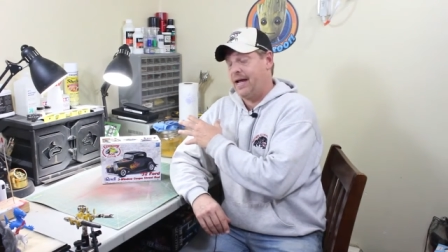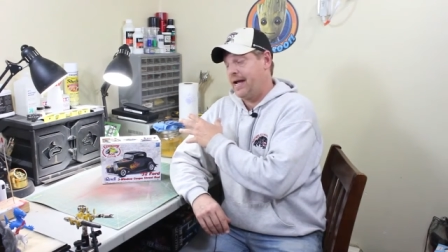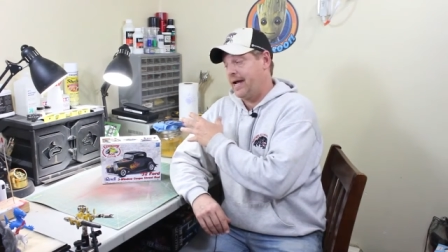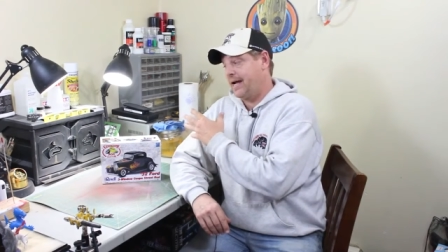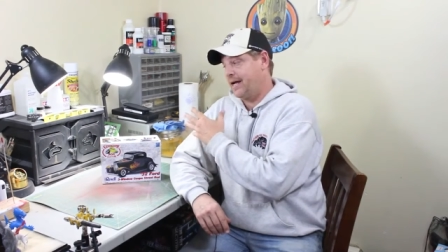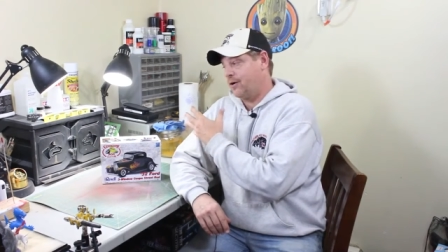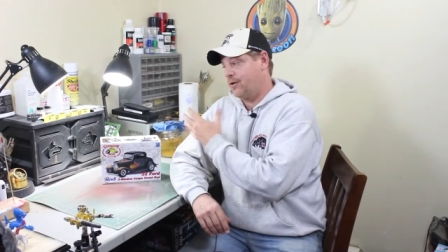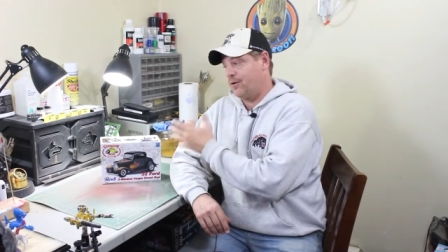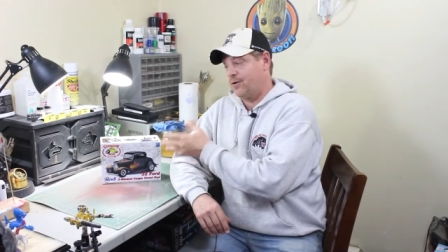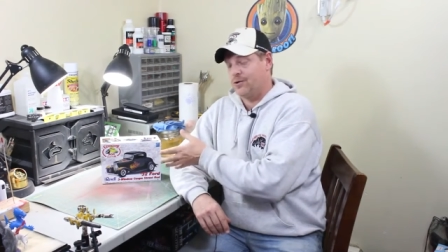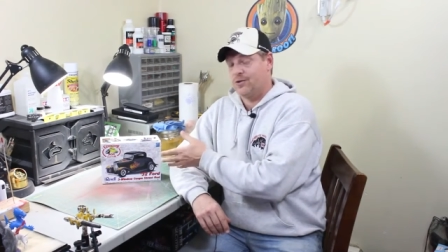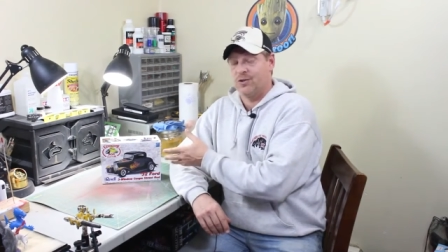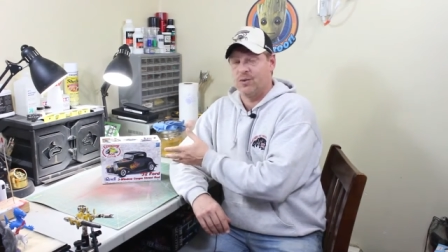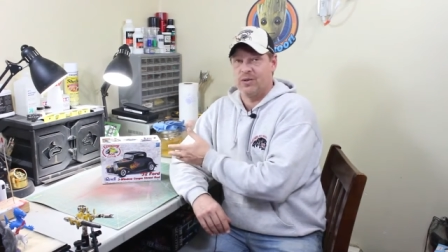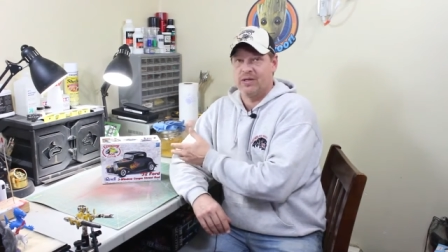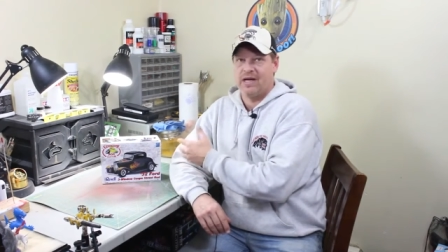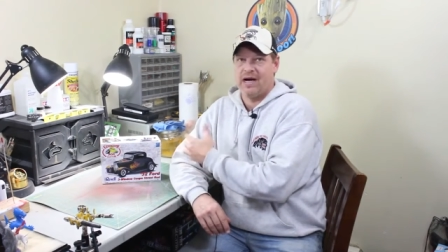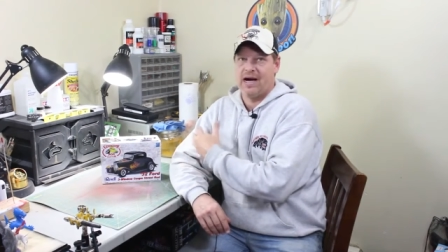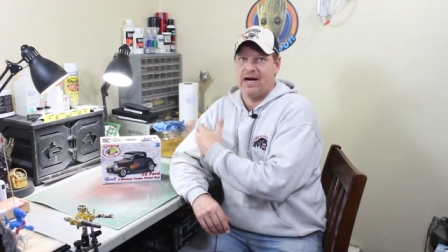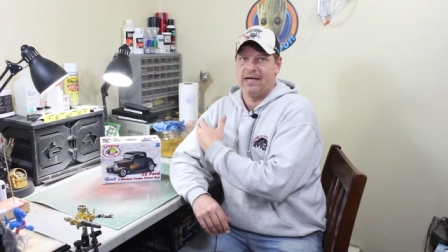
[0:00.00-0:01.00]
and also
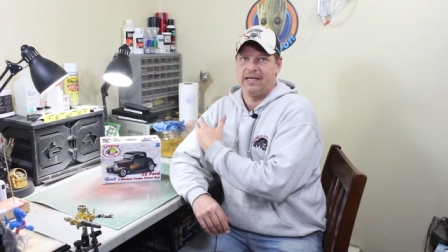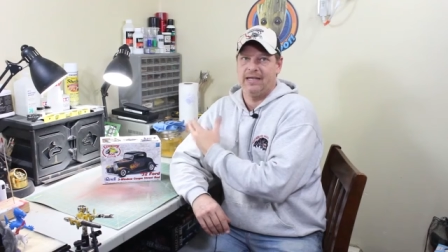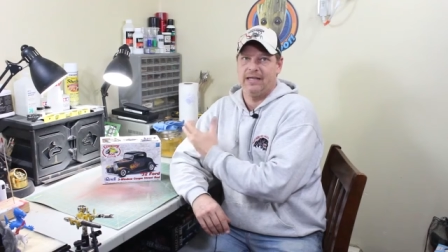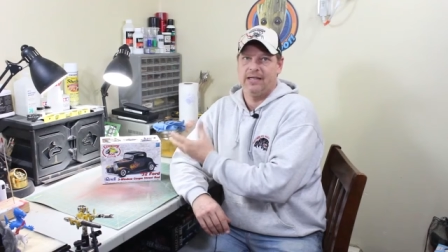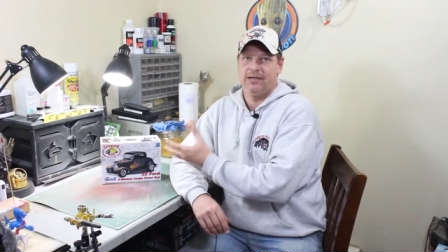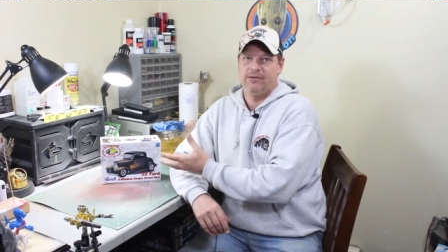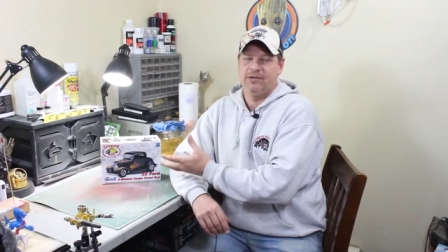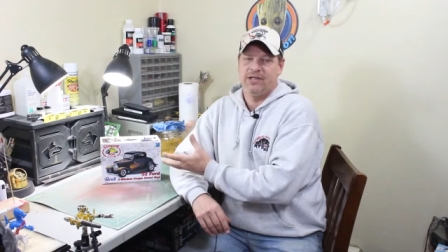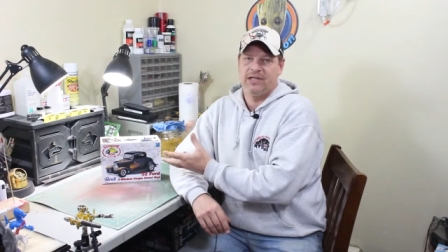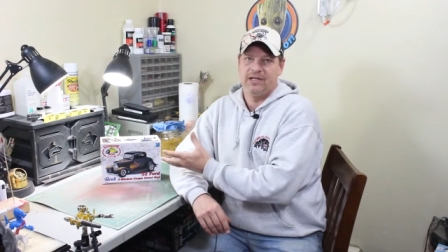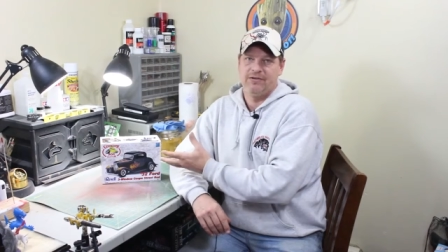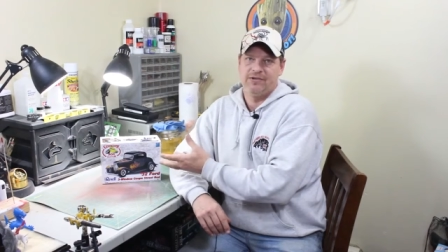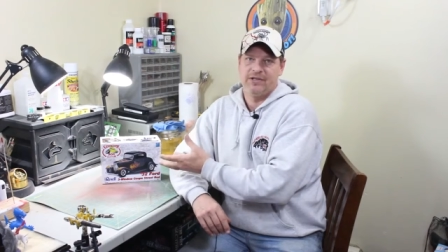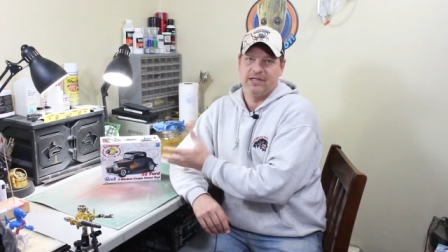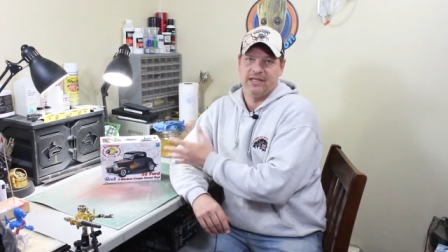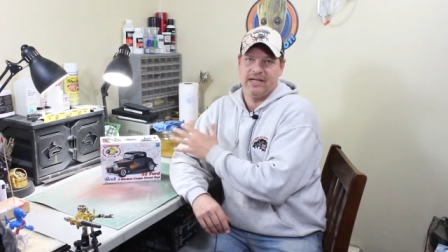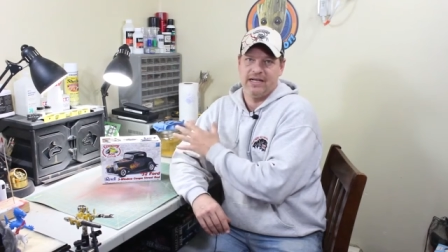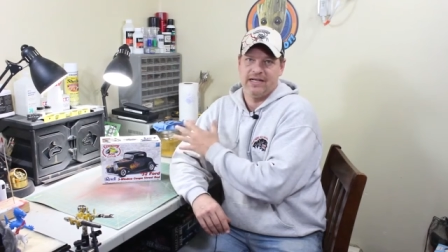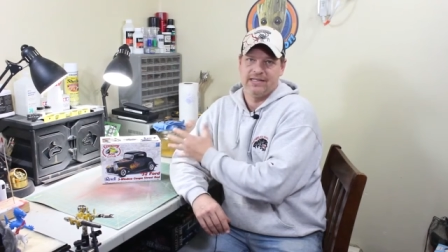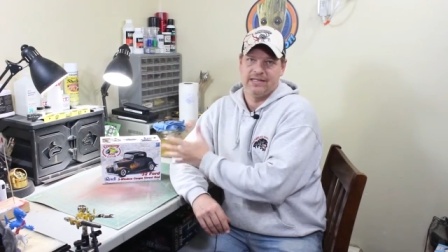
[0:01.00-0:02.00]
with hockey, he
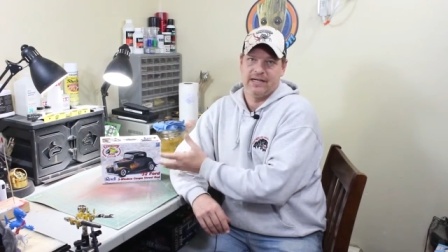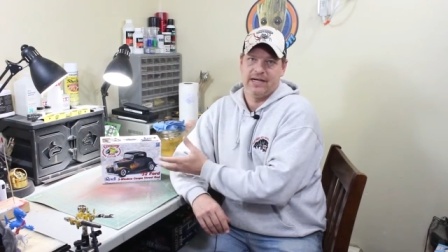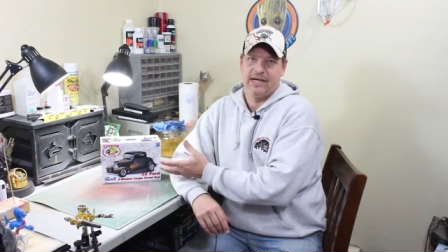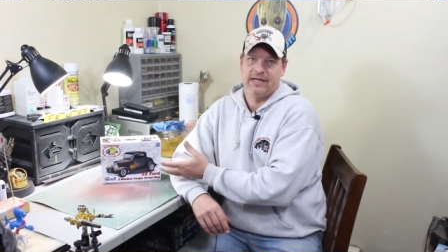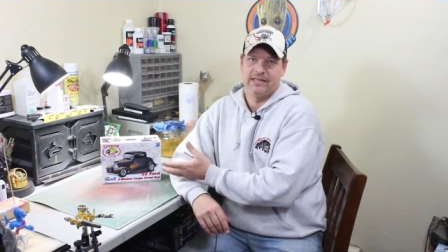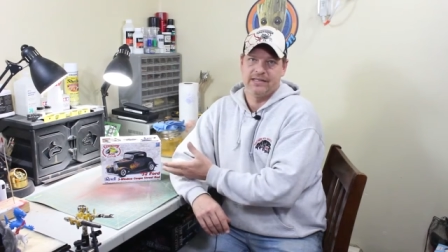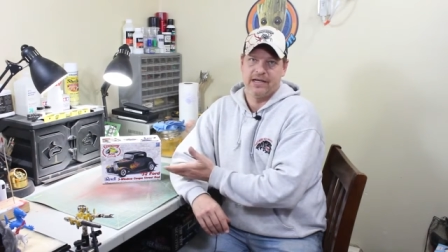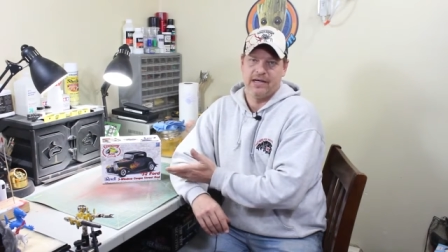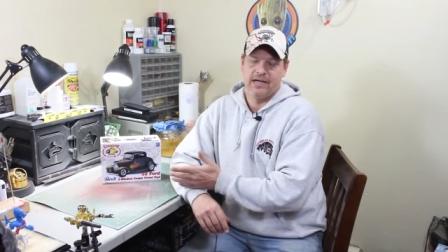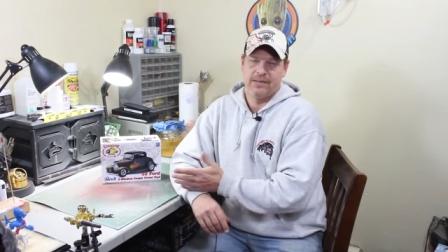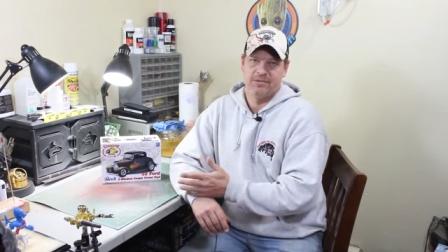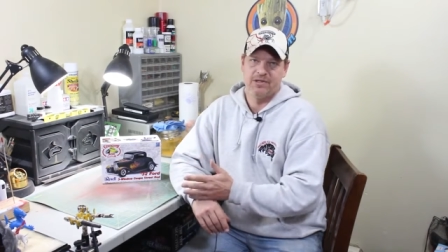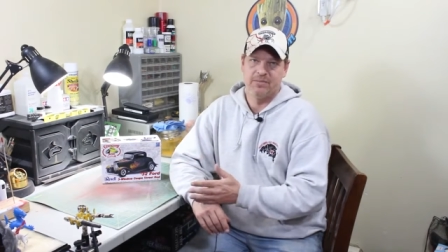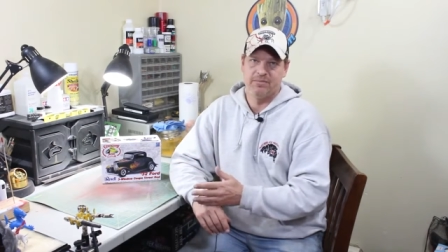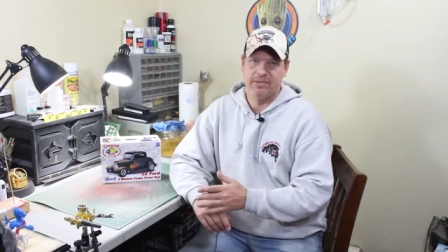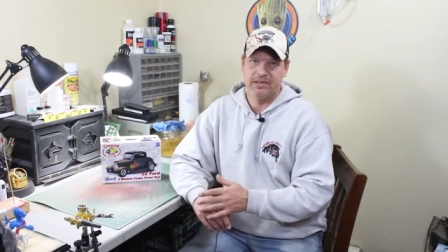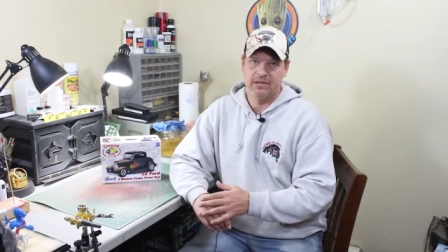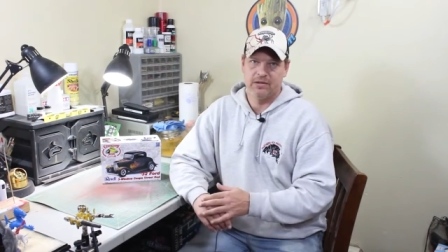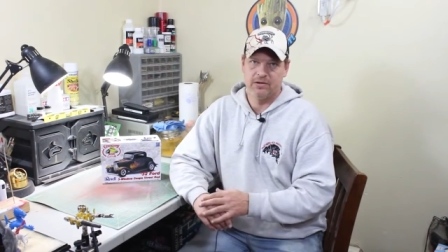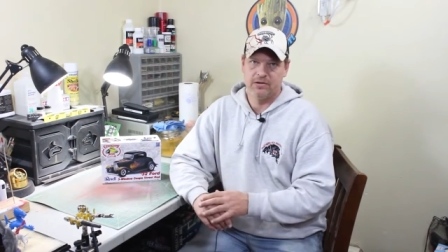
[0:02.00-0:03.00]
really hasn't had time to
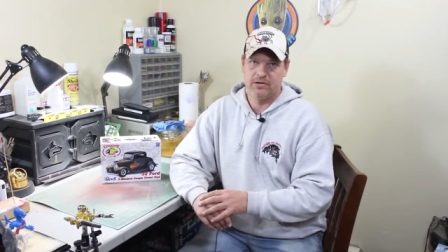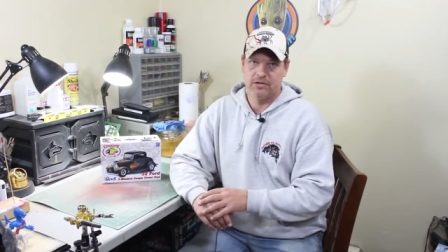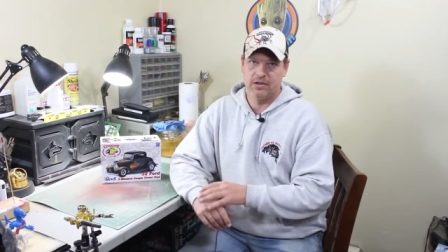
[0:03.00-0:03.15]
build,